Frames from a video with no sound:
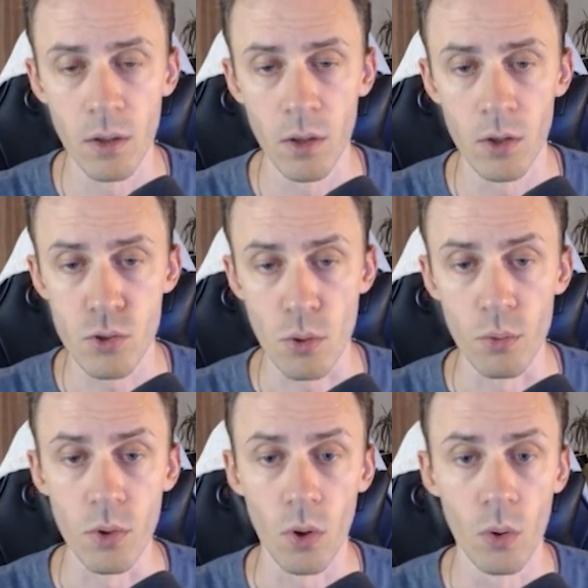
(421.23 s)
So
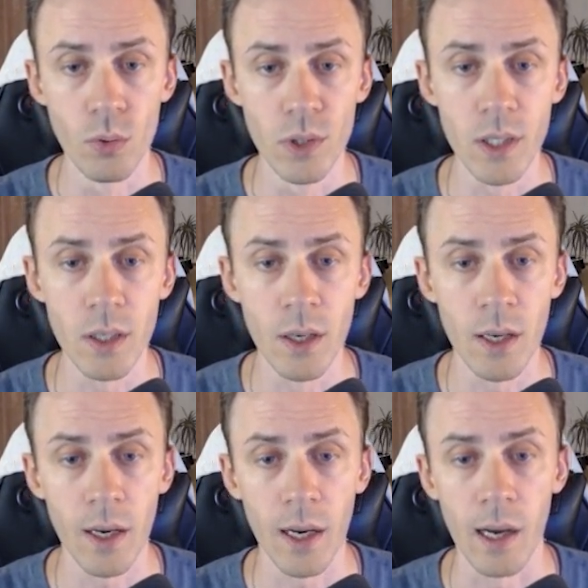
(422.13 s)
you only
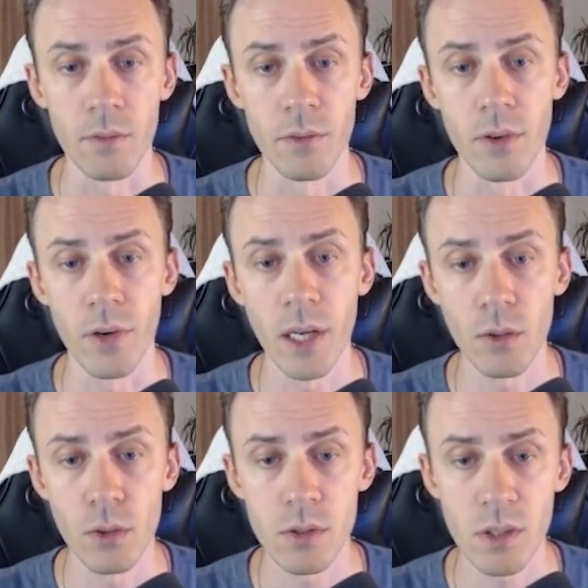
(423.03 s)
have the
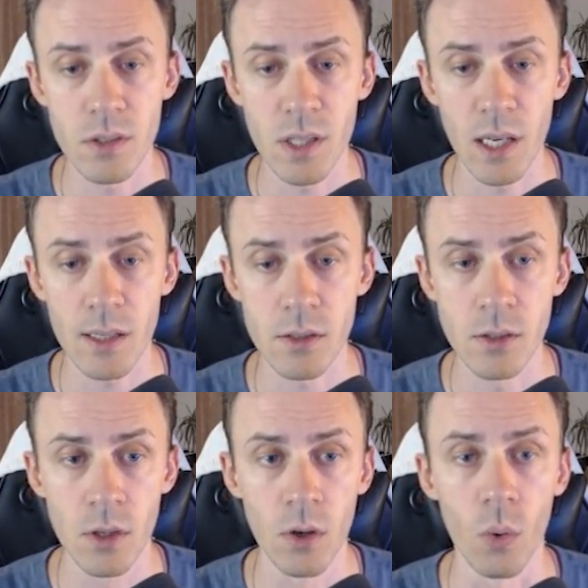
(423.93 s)
regular success
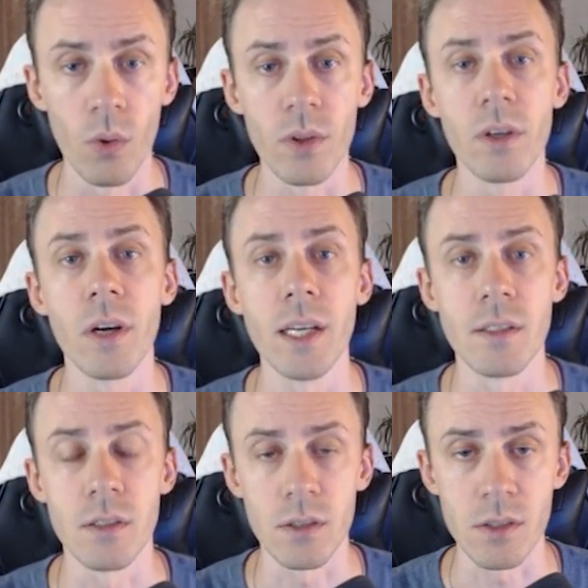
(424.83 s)
or the great
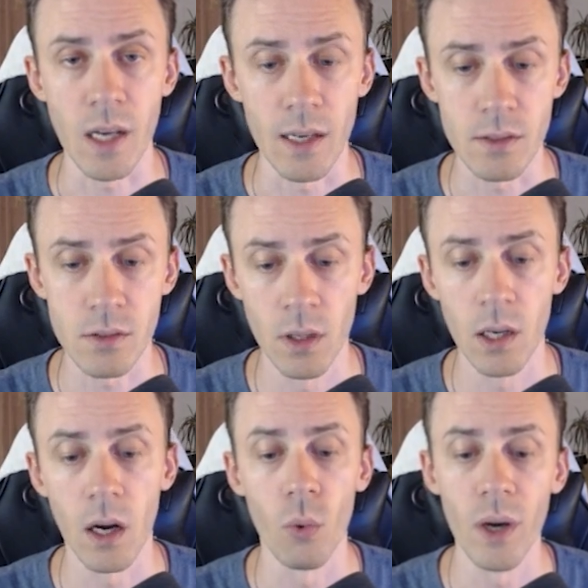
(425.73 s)
success.
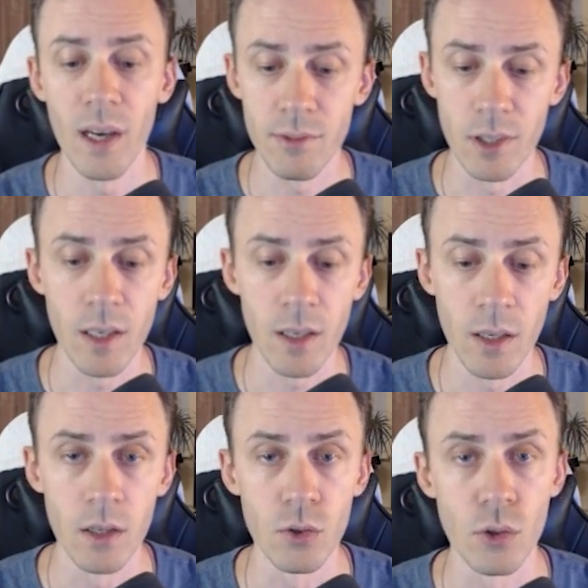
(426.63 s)
However,
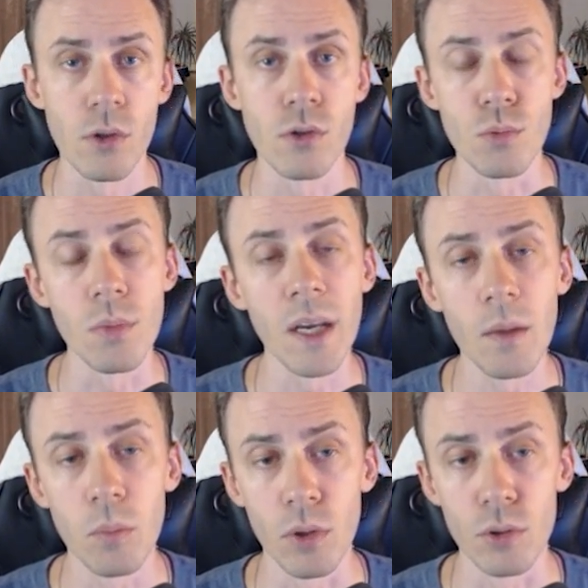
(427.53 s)
in order to be
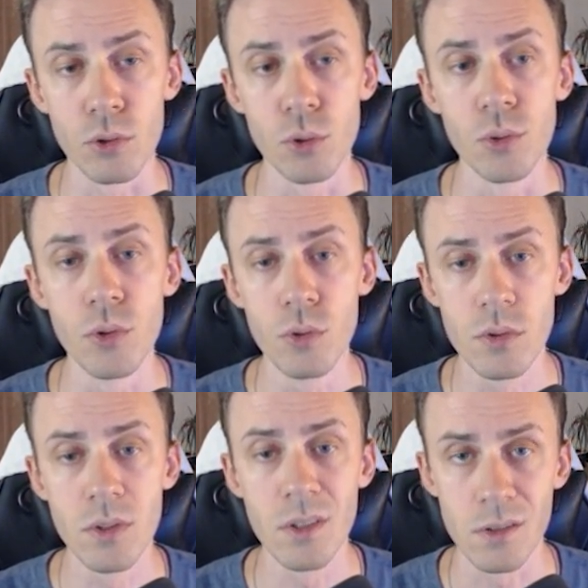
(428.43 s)
able to
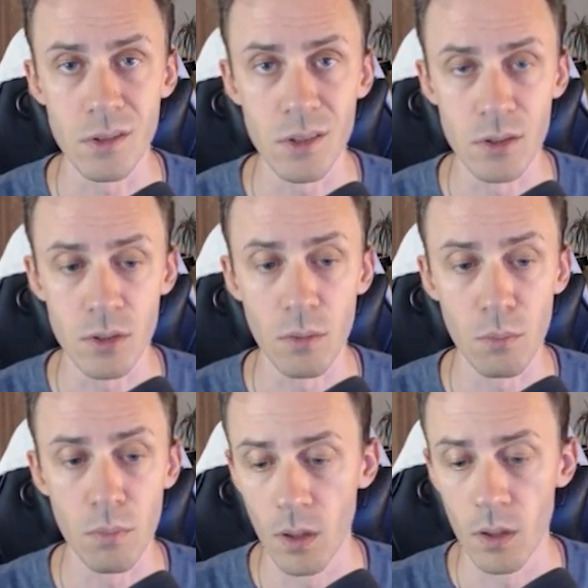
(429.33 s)
use this
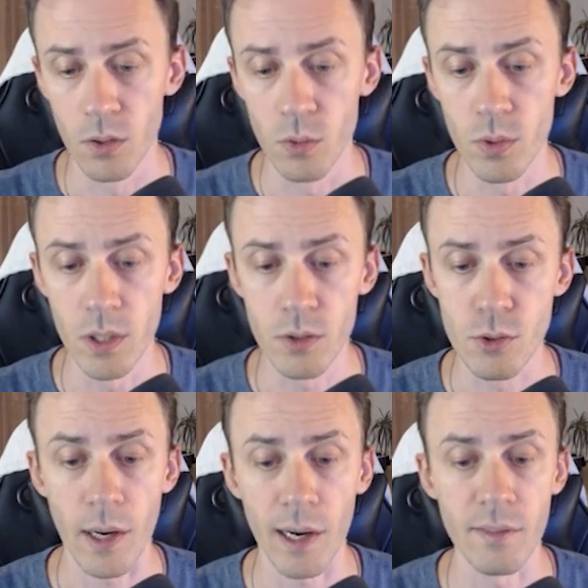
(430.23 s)
system, you need
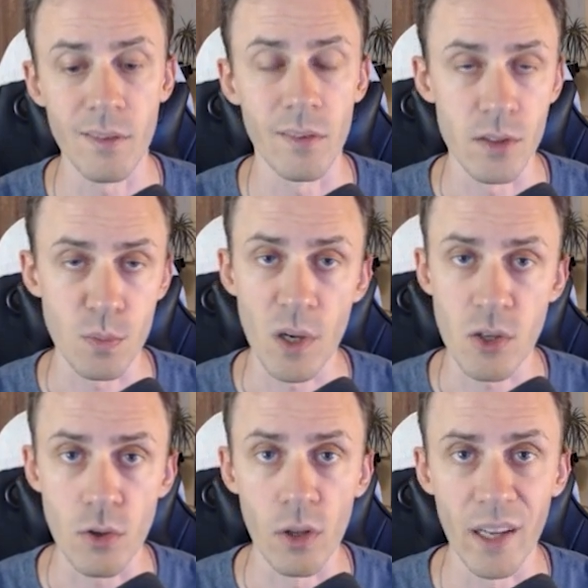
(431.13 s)
to have the
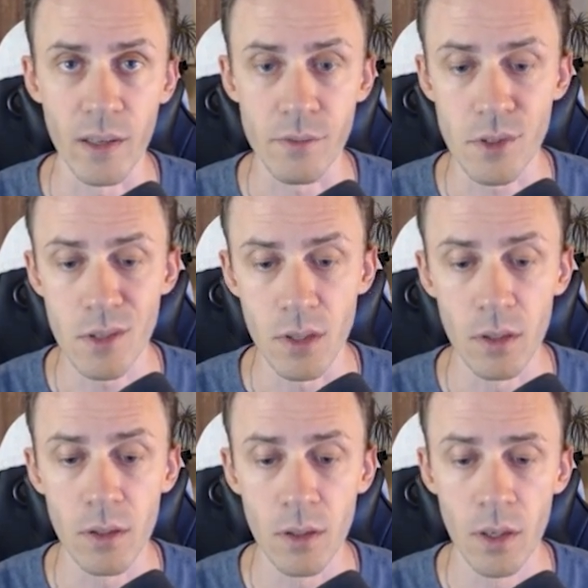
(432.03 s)
special
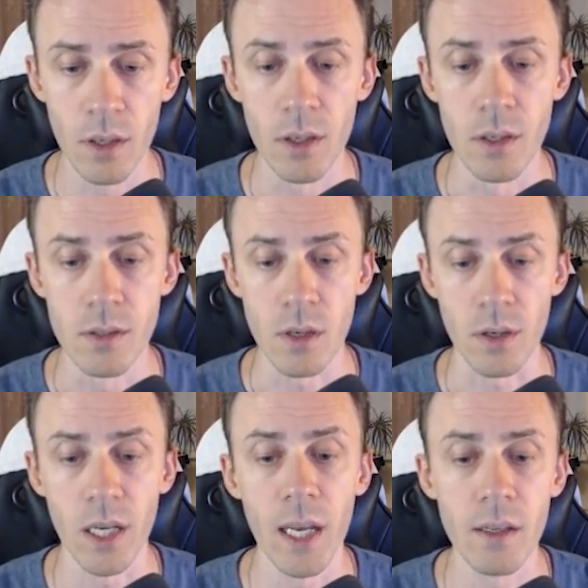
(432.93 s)
NFT. It's
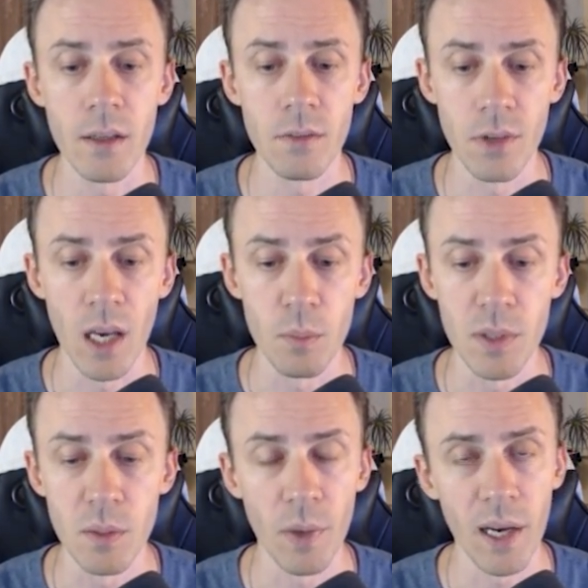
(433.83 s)
Arcadian
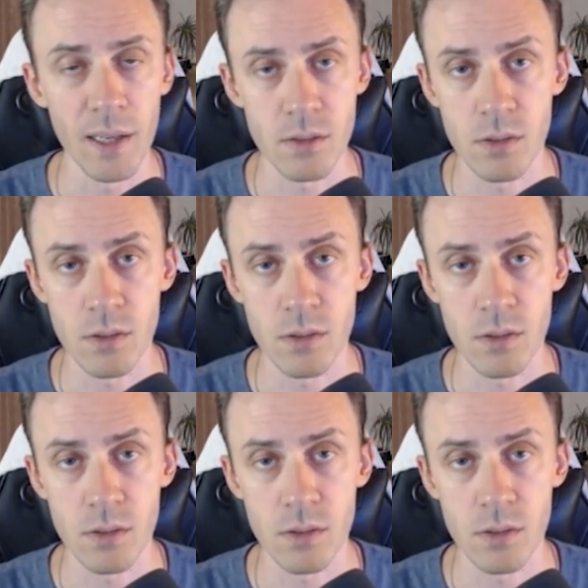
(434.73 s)
VIP Pass.